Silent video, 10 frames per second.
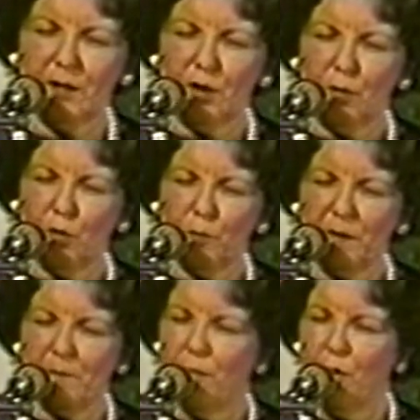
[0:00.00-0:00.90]
will be
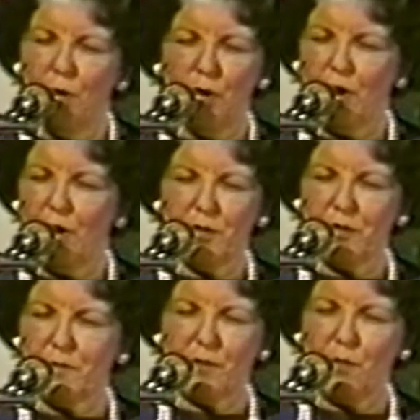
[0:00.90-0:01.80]
more
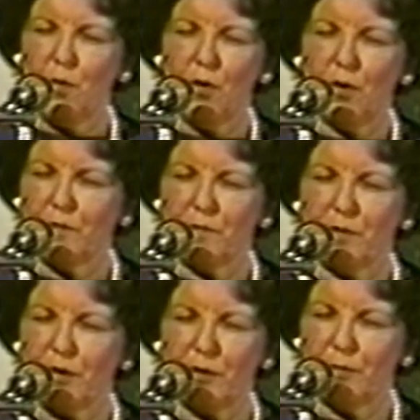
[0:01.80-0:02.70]
than reward for
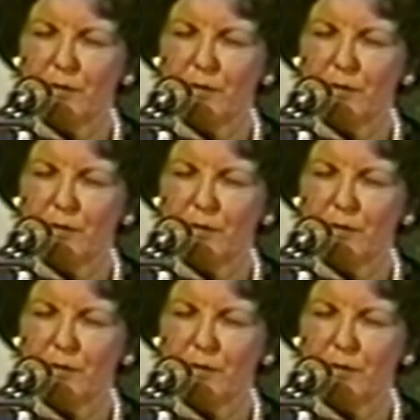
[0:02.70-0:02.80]
you.